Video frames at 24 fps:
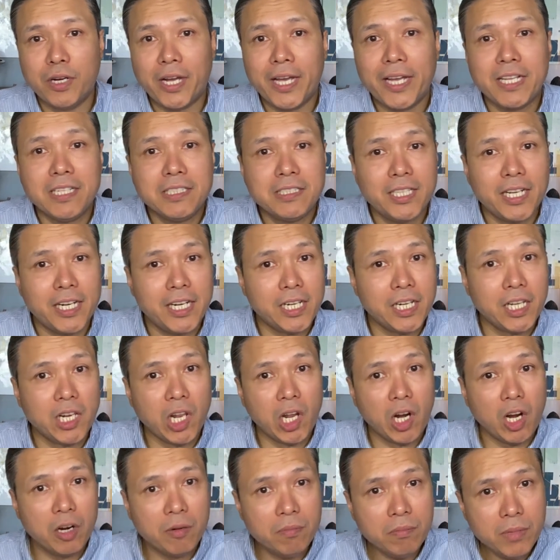I can set an
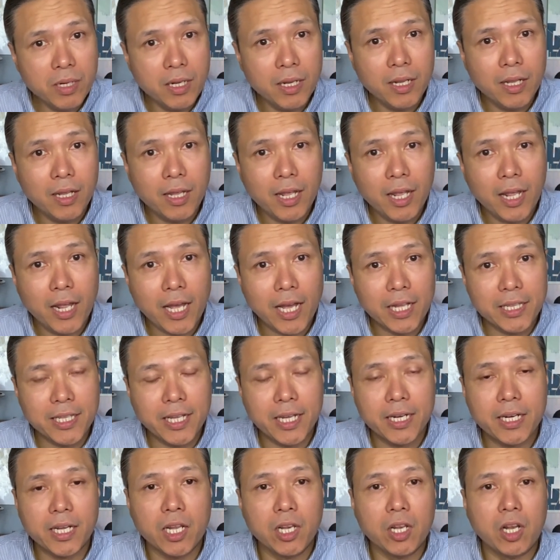alarm, and
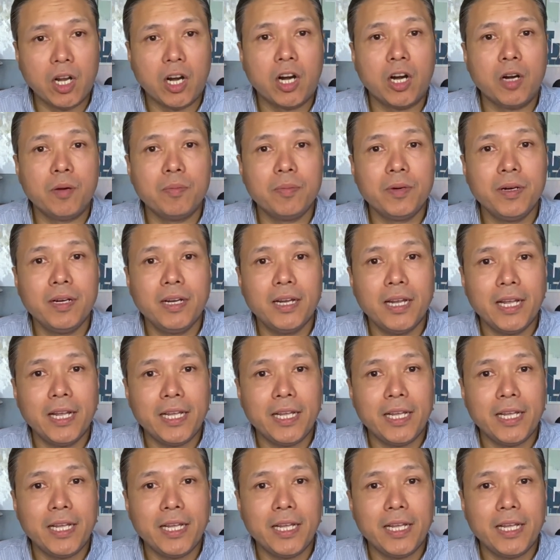that alarm